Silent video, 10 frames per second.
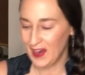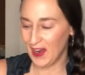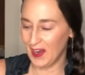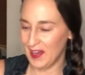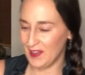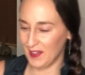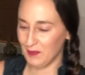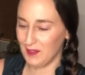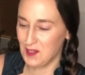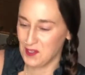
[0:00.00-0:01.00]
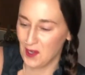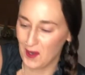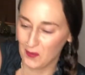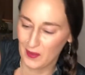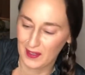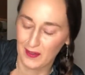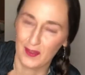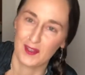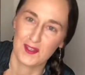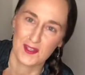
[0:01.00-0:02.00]
All right, then I'm gonna start
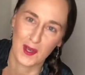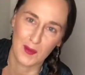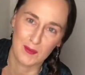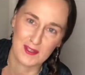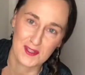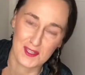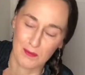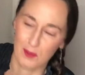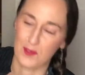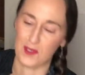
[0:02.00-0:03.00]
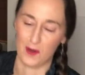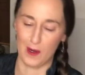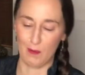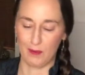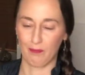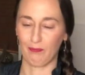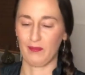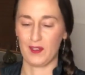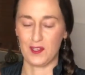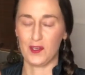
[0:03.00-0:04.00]
with some simple syrup.
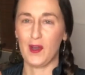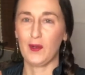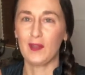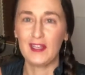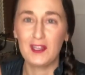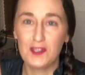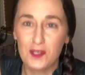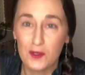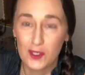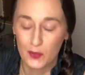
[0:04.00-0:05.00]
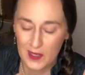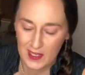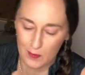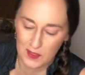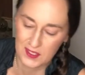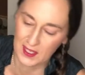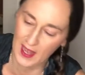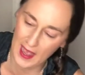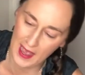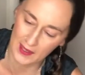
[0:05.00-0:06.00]
So I don't like it too sweet. I'm just gonna
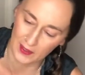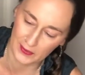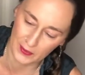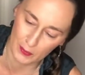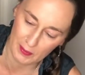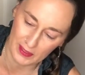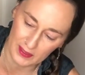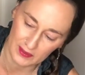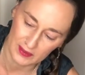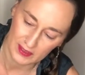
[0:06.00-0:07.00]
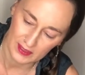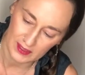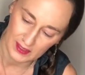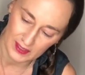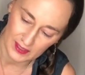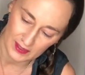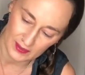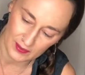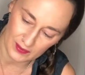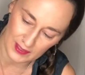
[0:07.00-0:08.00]
add a little bit.
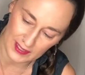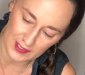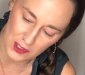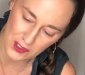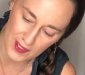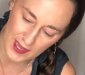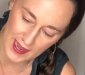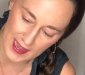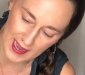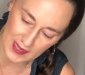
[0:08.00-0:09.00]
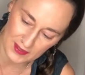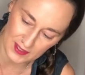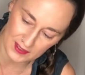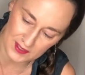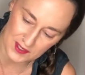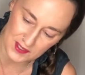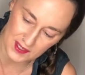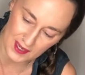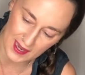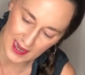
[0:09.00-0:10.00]
And usually I add this
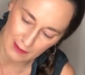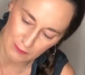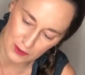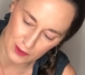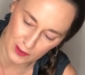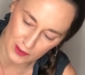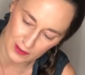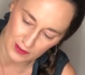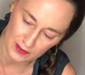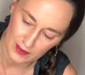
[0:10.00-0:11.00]
after